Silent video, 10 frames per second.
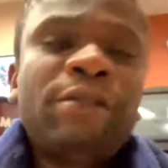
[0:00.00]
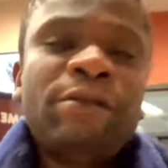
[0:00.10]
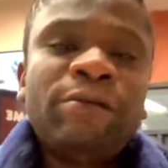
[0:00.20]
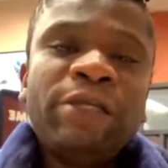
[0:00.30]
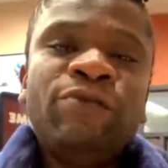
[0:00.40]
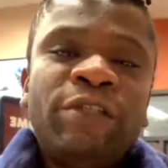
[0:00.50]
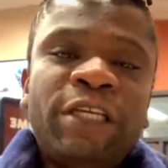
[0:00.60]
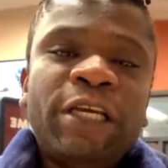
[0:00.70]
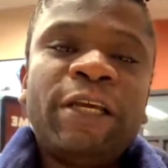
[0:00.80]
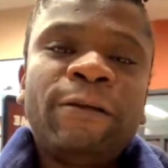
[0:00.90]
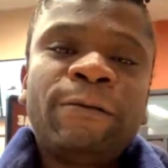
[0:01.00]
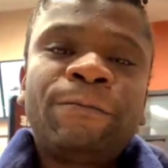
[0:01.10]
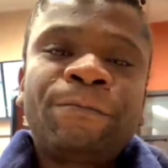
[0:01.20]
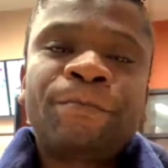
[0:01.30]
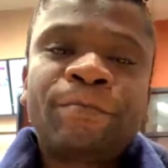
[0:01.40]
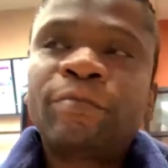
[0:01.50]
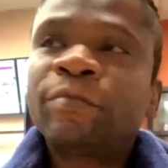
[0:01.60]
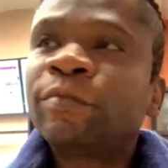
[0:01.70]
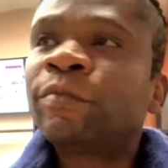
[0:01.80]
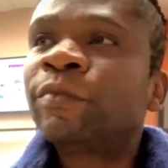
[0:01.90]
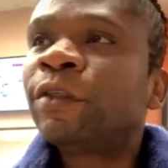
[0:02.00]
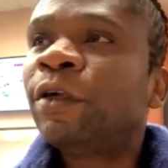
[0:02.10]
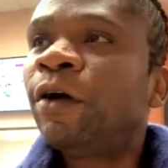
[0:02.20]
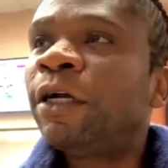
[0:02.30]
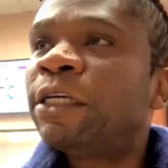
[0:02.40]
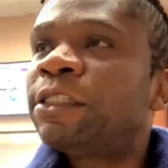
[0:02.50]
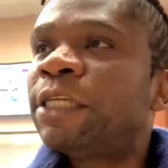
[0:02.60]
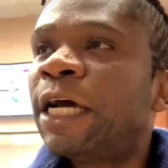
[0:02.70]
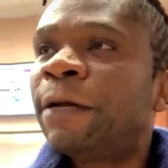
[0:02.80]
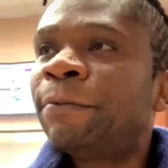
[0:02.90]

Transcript: Where you day? You understand?